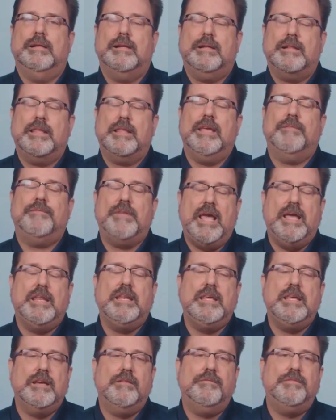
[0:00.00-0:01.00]
If
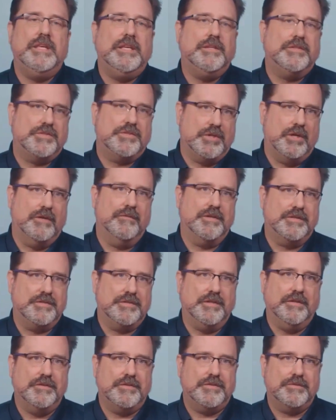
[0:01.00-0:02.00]
any of these
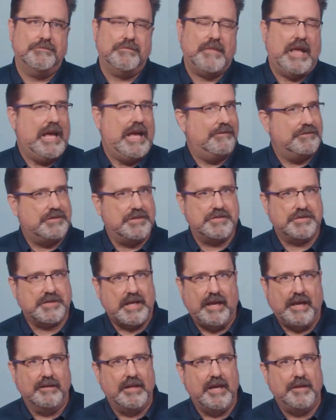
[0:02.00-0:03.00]
services have to
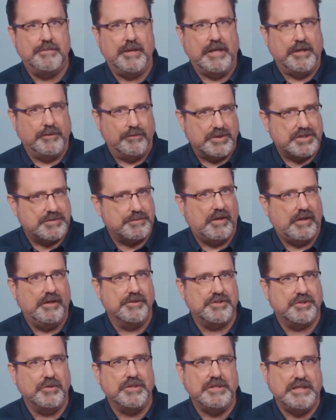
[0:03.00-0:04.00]
scale up in
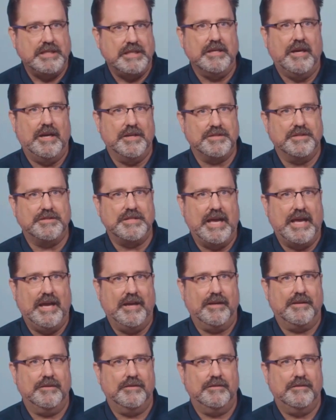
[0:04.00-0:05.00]
response to a DDoS
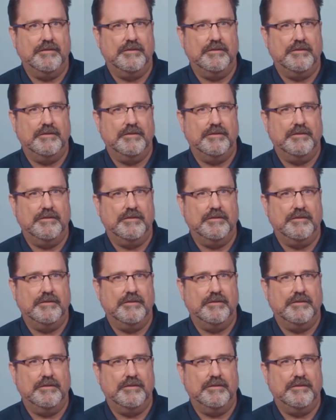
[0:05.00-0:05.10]
attack,